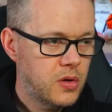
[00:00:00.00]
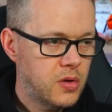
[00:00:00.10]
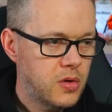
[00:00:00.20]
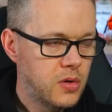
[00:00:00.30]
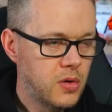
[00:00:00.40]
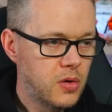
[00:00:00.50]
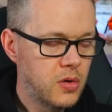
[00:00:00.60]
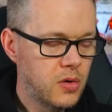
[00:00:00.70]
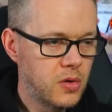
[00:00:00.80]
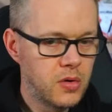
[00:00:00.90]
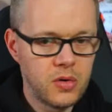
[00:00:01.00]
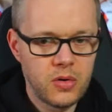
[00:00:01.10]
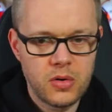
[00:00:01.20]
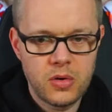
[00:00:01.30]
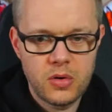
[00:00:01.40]

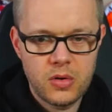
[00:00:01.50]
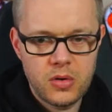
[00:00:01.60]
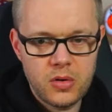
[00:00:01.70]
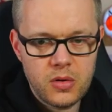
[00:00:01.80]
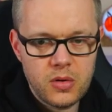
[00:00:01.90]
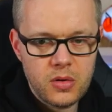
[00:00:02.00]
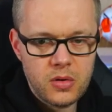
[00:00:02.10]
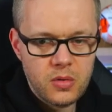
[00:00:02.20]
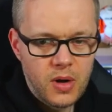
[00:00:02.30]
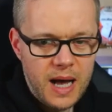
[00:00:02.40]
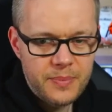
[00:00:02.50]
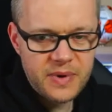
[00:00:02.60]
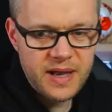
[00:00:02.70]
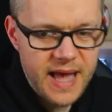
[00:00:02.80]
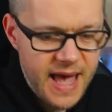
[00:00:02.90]
Oh, what
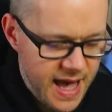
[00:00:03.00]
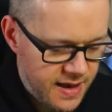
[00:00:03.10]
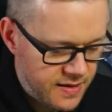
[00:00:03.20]
happened there?